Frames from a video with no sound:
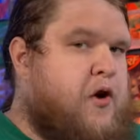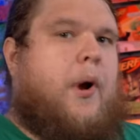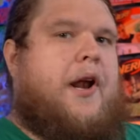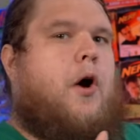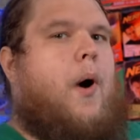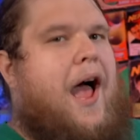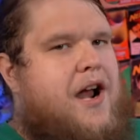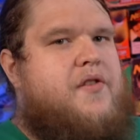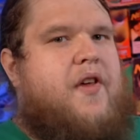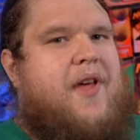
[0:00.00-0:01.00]
if you want to go
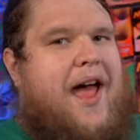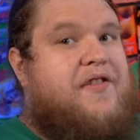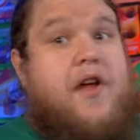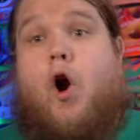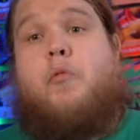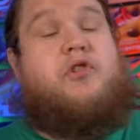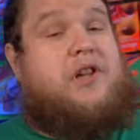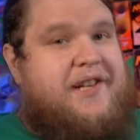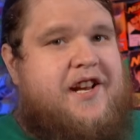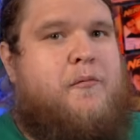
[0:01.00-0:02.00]
higher than that, there are
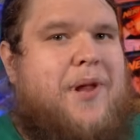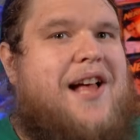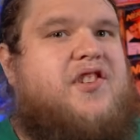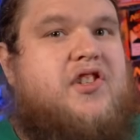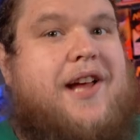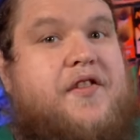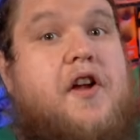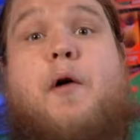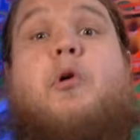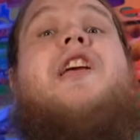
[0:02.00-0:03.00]
plenty of blasters out there
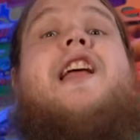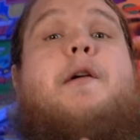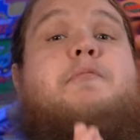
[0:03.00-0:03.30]
that will hit